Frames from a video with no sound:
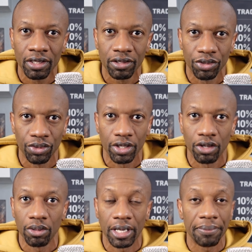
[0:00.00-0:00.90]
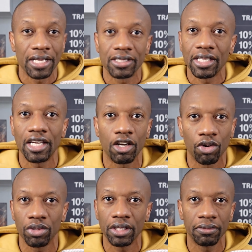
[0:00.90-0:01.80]
and I'm not saying
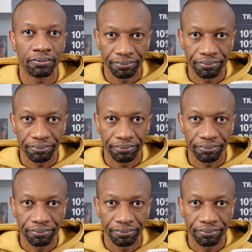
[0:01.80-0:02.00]
only